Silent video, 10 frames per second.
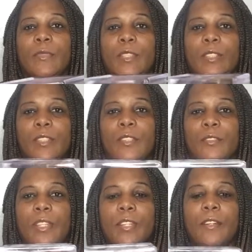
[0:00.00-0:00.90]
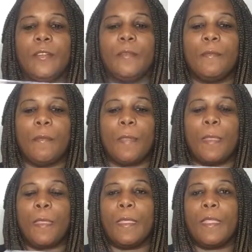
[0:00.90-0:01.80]
How cute they are.
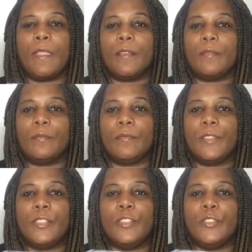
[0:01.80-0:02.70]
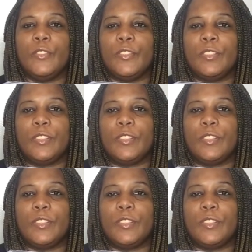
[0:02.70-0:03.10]
It's yours.